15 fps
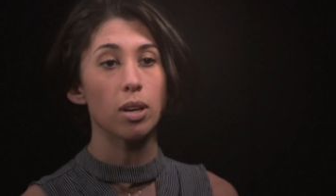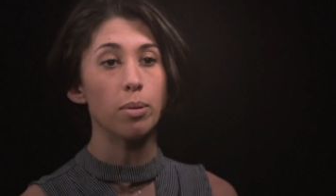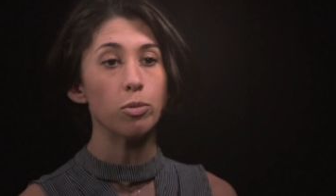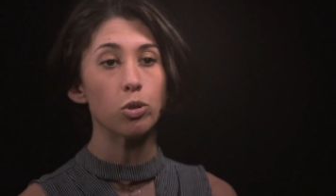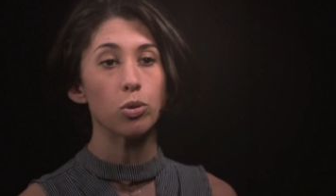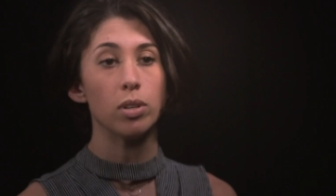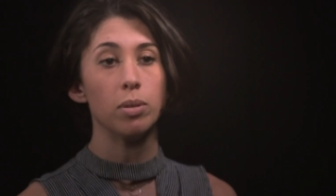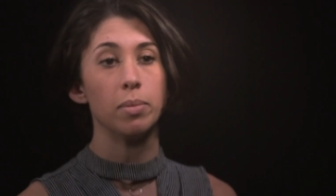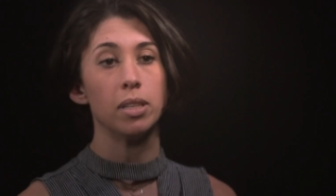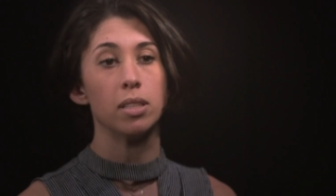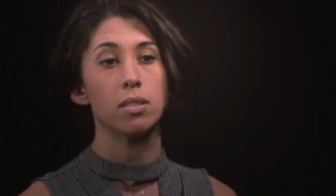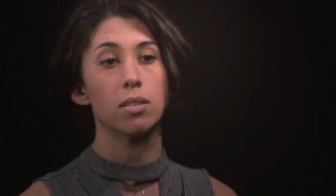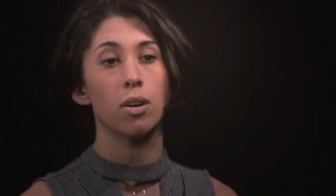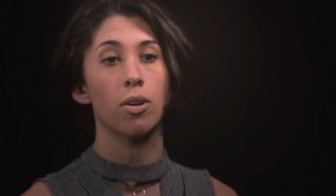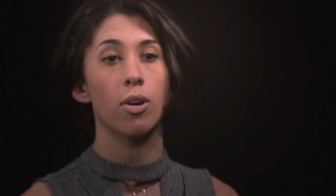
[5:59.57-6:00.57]
Some
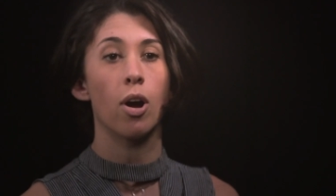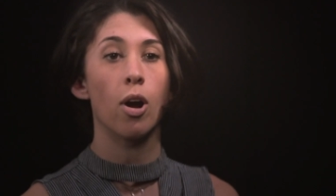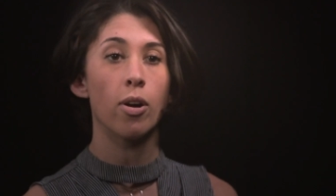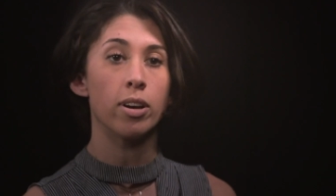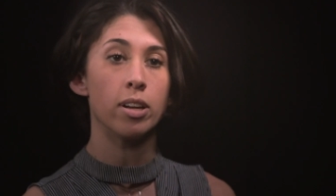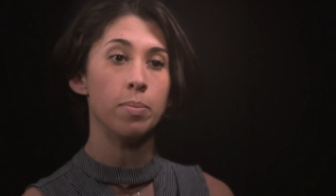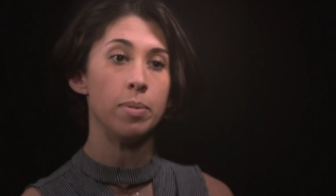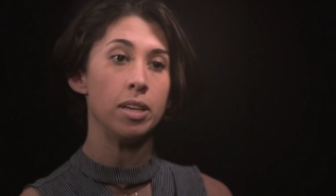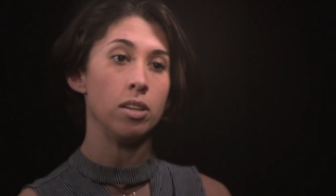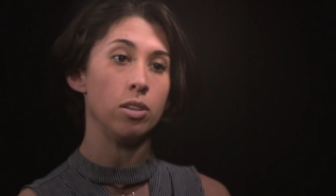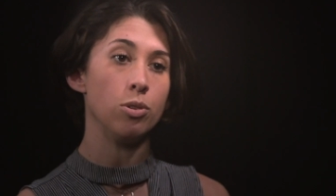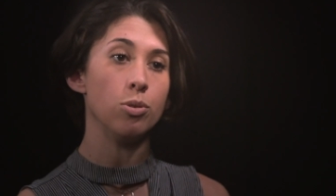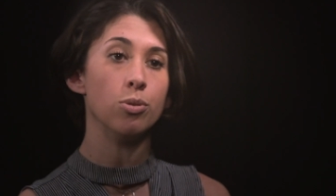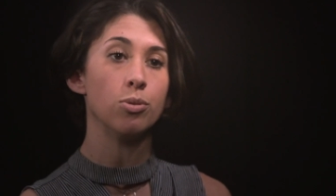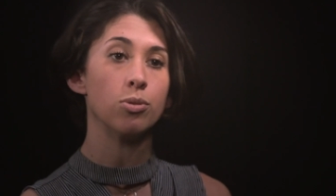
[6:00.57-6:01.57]
treatments are already being
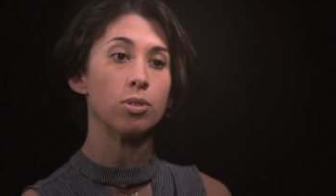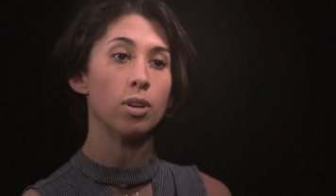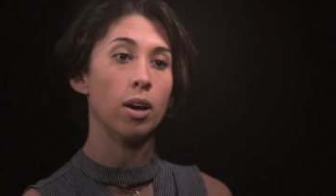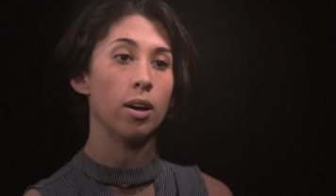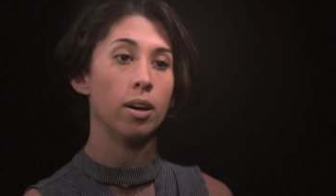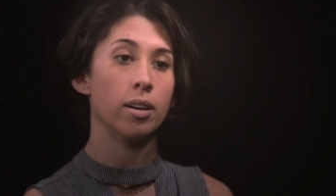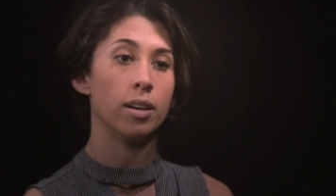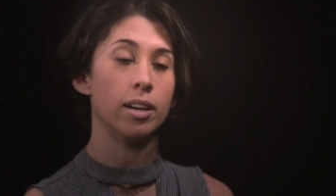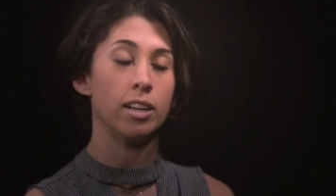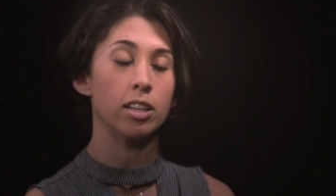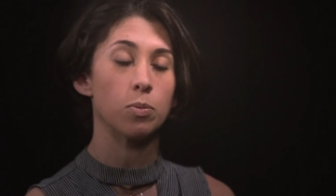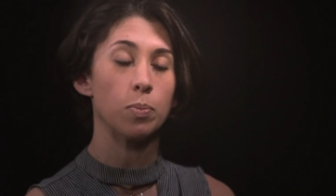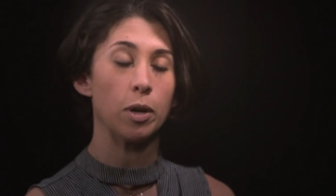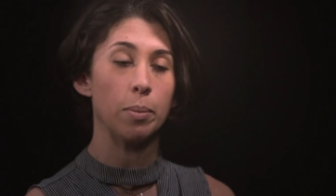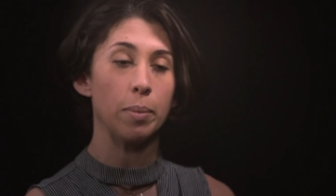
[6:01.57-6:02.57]
used on an
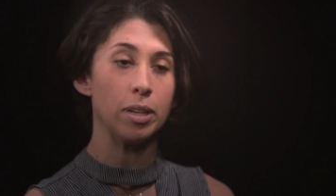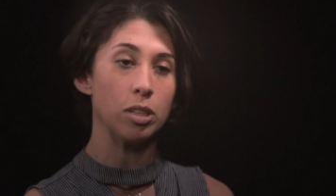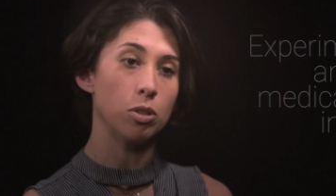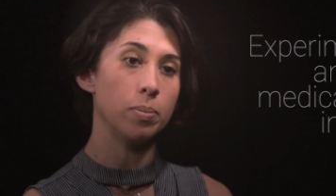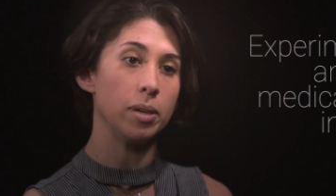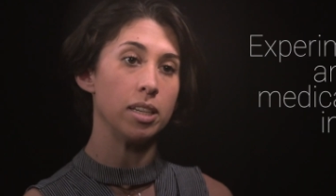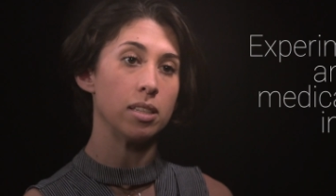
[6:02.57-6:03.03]
experimental